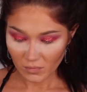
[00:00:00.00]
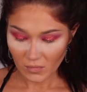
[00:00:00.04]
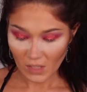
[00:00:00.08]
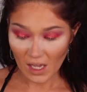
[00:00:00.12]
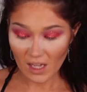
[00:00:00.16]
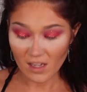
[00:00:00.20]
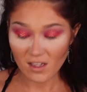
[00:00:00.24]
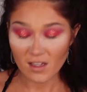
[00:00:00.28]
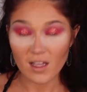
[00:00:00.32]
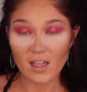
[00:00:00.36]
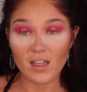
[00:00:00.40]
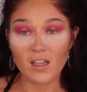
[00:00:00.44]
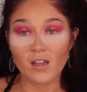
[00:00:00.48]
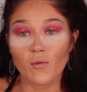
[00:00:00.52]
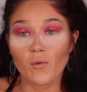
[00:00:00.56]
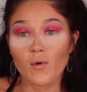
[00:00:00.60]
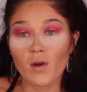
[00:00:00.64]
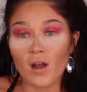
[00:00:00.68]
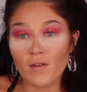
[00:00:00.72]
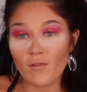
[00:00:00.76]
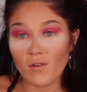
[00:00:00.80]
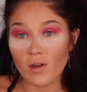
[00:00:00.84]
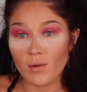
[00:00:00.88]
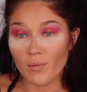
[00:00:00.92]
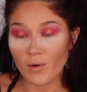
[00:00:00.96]
And like when
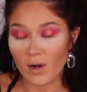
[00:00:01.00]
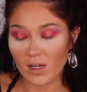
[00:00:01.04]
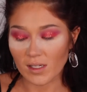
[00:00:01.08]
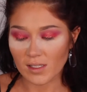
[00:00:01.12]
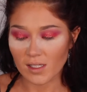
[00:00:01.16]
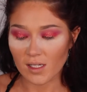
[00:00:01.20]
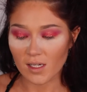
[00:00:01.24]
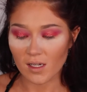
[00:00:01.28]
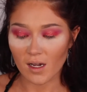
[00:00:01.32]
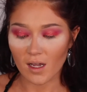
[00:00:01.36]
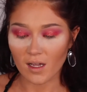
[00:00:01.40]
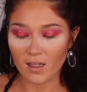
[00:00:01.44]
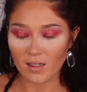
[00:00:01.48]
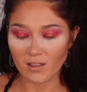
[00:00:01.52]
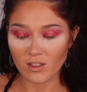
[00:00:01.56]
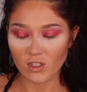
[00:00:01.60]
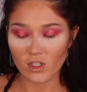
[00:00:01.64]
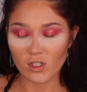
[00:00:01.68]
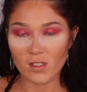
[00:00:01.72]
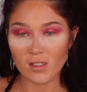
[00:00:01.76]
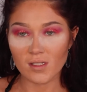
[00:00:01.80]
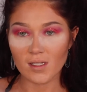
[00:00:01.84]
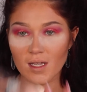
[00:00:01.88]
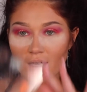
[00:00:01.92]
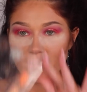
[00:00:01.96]
I repress it, I
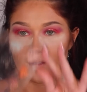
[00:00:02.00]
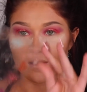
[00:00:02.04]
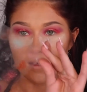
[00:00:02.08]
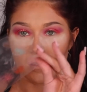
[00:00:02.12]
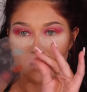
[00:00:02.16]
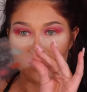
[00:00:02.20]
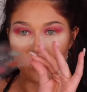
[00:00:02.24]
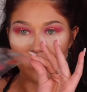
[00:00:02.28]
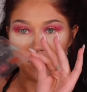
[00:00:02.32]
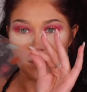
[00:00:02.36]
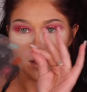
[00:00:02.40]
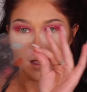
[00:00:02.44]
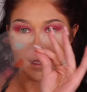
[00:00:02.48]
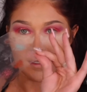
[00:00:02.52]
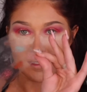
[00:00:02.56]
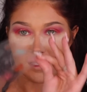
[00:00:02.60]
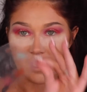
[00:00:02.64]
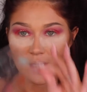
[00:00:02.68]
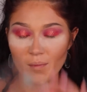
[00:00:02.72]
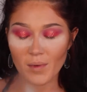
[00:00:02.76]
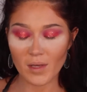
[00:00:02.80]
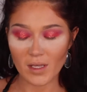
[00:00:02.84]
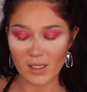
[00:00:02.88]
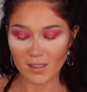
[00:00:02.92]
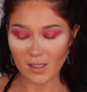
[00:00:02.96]
just take like the
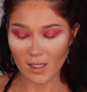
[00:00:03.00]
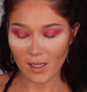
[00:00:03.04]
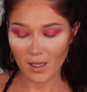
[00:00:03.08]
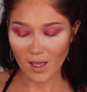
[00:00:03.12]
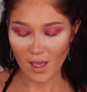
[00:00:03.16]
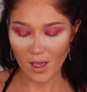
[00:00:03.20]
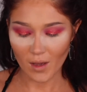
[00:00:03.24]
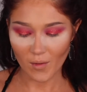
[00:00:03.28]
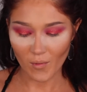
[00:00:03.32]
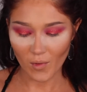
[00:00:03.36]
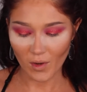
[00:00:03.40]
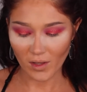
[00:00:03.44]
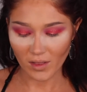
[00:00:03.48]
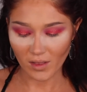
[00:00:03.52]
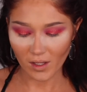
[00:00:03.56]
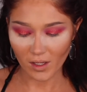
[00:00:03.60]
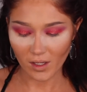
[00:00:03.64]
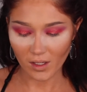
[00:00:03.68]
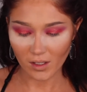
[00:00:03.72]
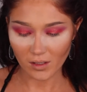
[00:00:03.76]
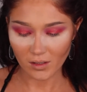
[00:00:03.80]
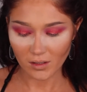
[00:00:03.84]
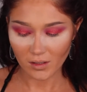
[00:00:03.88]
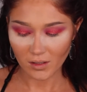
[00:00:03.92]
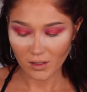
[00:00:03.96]
plastic piece that came with
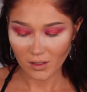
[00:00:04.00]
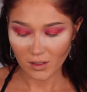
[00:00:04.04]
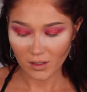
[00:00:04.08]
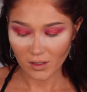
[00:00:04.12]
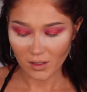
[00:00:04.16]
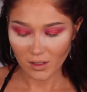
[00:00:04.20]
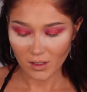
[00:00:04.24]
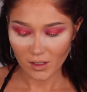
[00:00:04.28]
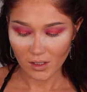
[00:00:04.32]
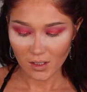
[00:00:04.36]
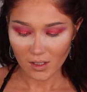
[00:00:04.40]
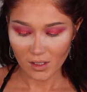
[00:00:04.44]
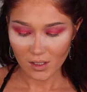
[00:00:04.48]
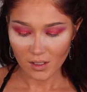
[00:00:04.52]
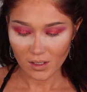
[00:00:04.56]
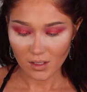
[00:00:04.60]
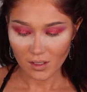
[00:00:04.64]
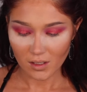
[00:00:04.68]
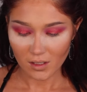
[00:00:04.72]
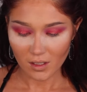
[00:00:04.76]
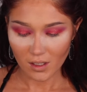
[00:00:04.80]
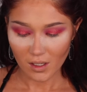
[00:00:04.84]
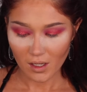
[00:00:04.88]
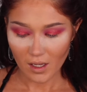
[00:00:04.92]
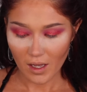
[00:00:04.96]
it,
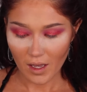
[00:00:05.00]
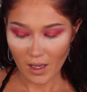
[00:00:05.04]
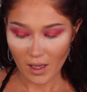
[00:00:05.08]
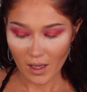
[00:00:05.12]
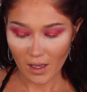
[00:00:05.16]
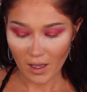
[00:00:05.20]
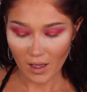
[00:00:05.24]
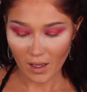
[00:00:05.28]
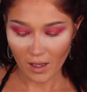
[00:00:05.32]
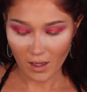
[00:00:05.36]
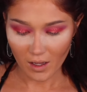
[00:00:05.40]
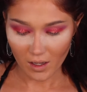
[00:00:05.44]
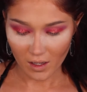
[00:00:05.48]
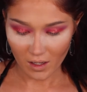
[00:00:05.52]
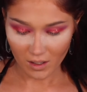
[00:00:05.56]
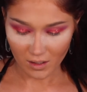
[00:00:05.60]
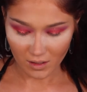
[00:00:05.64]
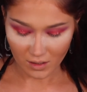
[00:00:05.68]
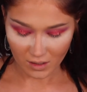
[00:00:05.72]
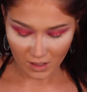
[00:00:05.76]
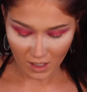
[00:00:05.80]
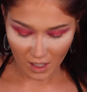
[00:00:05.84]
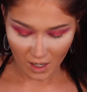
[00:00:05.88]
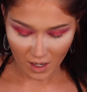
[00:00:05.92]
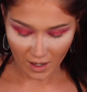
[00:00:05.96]

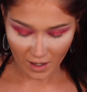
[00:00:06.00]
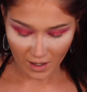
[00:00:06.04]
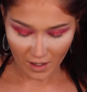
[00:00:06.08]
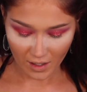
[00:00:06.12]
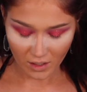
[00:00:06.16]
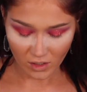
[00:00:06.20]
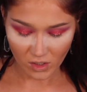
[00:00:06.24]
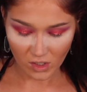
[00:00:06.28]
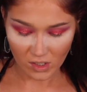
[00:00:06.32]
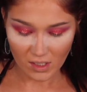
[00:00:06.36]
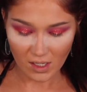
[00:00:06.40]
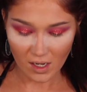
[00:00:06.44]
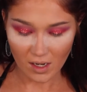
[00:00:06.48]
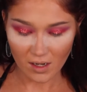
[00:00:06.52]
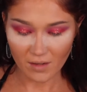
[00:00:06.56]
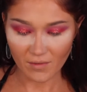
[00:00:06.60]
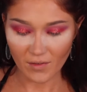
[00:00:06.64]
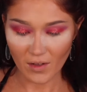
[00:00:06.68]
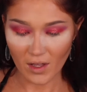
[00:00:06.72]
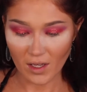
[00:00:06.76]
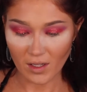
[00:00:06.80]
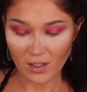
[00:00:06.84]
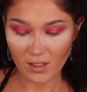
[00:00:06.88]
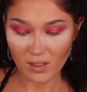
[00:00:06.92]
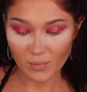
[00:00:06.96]
and I just kind of
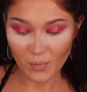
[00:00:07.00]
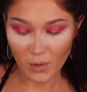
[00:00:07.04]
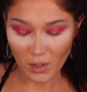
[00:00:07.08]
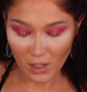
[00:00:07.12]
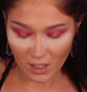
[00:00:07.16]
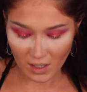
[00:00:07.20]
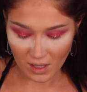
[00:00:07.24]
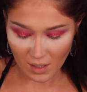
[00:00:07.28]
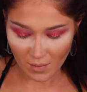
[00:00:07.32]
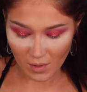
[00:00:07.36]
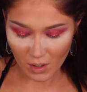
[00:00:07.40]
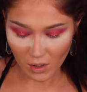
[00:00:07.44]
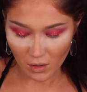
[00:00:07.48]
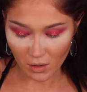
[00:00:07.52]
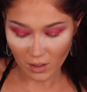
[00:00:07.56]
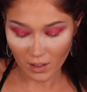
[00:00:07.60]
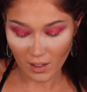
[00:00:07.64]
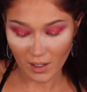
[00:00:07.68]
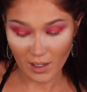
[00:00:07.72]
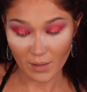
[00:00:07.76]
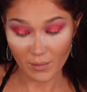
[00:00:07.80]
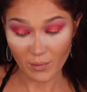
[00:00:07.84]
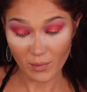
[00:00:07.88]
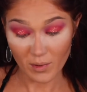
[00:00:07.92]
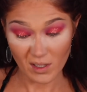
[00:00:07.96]
like put it in the middle and
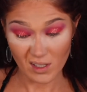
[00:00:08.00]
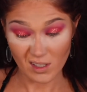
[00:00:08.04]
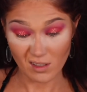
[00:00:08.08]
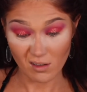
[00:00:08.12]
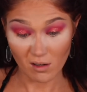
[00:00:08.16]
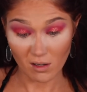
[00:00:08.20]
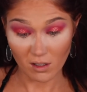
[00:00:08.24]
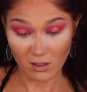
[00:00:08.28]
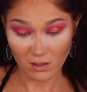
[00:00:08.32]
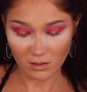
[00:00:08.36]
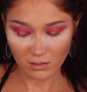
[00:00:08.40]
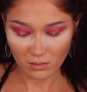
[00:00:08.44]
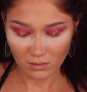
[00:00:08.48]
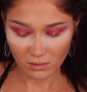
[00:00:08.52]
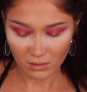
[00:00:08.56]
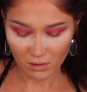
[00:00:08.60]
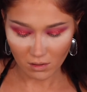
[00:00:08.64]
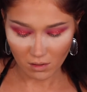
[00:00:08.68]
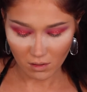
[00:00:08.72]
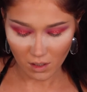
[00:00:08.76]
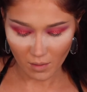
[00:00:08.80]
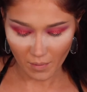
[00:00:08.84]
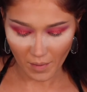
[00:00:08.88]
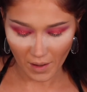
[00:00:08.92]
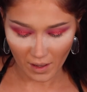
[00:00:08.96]
kind of press hard
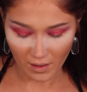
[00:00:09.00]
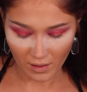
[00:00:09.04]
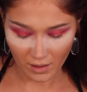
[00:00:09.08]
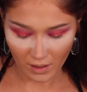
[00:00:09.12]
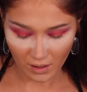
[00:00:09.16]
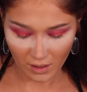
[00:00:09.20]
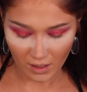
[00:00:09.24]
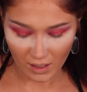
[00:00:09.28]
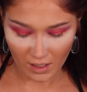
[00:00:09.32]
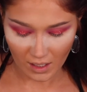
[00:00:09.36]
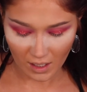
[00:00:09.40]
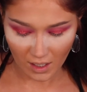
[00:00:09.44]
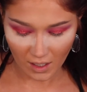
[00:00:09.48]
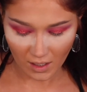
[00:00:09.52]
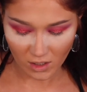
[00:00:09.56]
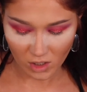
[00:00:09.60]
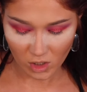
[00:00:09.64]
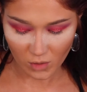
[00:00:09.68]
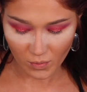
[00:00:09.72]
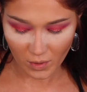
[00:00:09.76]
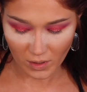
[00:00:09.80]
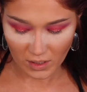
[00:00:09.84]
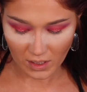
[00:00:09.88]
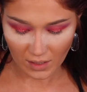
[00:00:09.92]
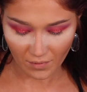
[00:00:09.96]
on the palette, and it kind of
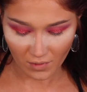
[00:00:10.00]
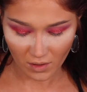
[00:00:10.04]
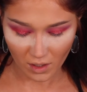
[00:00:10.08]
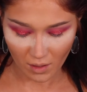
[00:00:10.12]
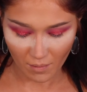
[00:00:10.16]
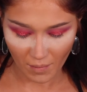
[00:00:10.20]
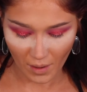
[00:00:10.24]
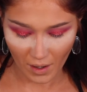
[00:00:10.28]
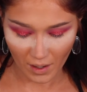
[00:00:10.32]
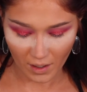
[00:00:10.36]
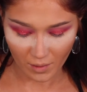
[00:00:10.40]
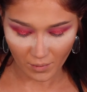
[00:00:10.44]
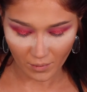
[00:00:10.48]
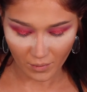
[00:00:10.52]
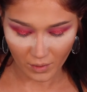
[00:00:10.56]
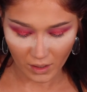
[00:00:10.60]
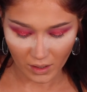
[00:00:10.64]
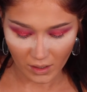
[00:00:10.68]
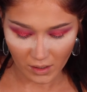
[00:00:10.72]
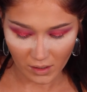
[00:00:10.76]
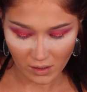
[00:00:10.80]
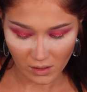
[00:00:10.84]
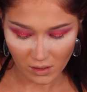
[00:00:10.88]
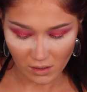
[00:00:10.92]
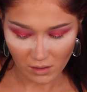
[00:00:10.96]
just puts everything back in
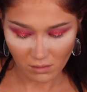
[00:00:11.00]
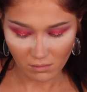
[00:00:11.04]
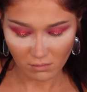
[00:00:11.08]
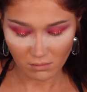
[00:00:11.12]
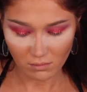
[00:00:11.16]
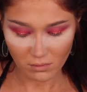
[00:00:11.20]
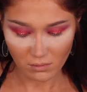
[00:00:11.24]
place.